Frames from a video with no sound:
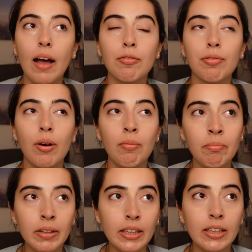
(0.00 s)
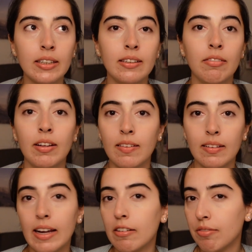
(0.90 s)
For me it was
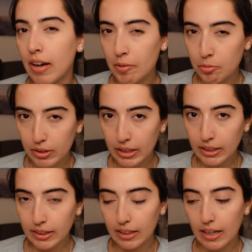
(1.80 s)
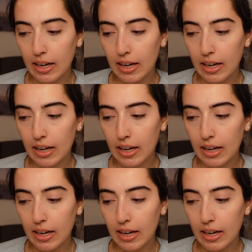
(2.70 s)
like 1 week.